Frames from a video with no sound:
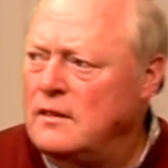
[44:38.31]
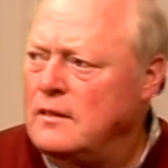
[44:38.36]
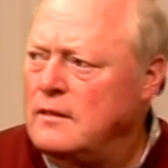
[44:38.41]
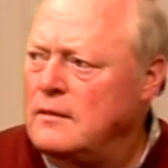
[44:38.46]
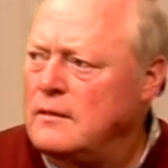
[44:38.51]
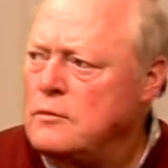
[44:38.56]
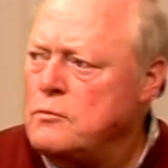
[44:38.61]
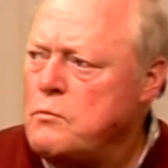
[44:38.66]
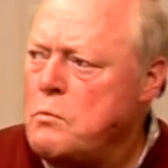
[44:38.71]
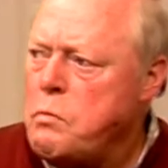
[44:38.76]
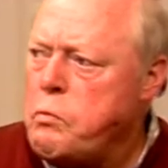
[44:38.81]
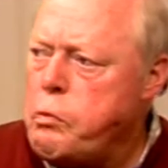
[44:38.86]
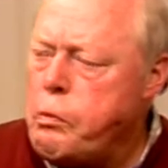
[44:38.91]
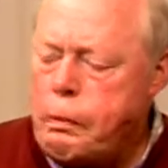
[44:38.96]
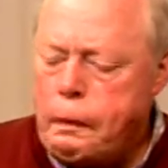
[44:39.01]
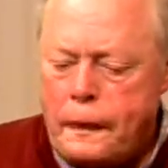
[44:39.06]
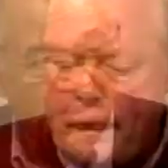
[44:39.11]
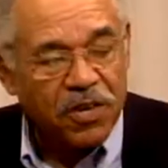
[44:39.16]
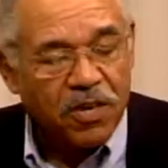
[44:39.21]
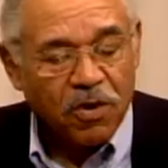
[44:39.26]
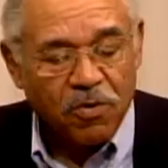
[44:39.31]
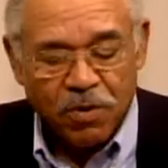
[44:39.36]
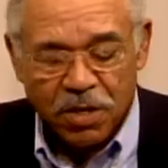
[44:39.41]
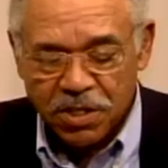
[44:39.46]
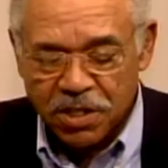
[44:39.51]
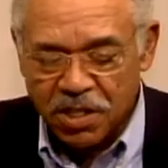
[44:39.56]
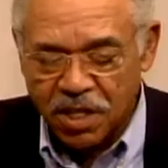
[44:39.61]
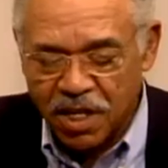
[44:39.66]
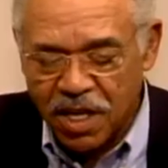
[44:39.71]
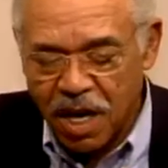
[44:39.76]
Caller on the air. Your
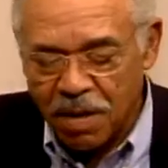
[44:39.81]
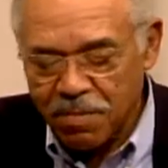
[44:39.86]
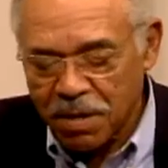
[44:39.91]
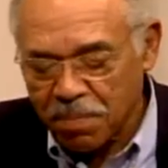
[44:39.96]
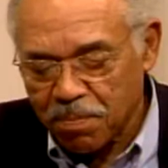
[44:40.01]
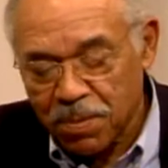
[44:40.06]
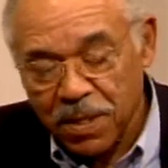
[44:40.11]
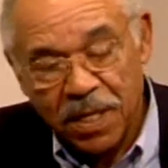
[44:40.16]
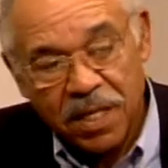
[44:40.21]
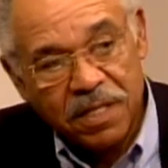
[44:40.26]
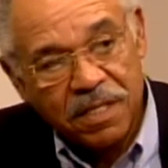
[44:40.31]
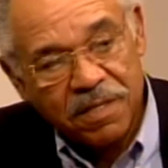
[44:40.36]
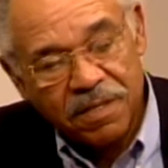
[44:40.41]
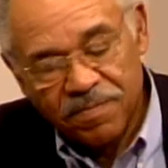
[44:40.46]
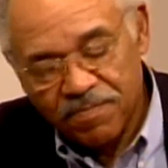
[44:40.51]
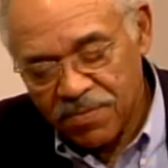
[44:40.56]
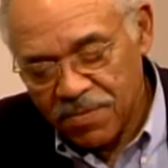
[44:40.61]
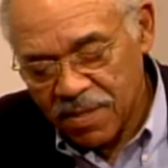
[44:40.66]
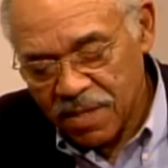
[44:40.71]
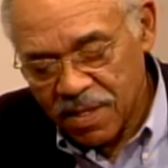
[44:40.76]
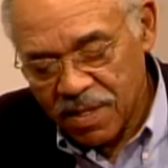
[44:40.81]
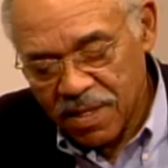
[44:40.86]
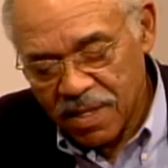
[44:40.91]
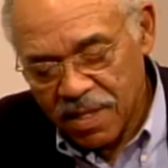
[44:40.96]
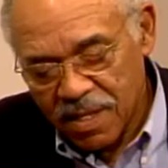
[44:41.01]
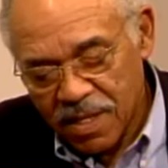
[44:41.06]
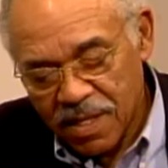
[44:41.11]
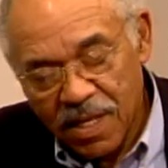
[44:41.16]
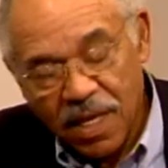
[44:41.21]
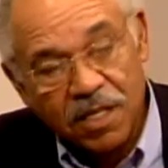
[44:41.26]
question or comment, please.
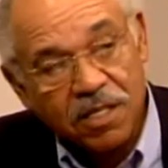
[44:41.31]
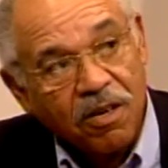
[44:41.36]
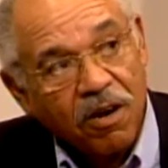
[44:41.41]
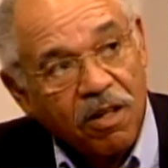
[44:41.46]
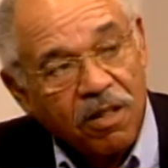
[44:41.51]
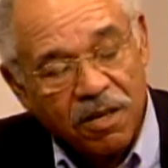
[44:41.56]
Yes, caller.